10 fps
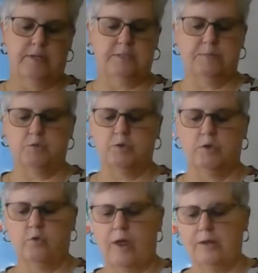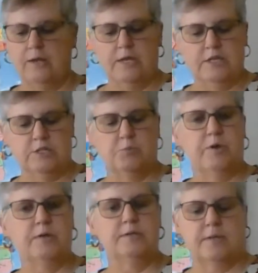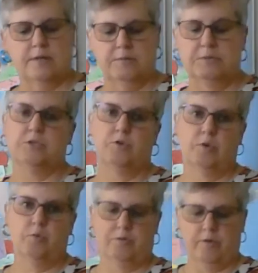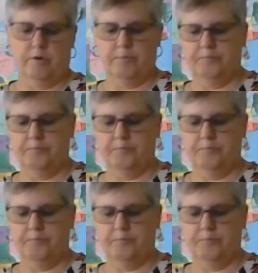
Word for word: it's between the Great Springs and the Missouri River.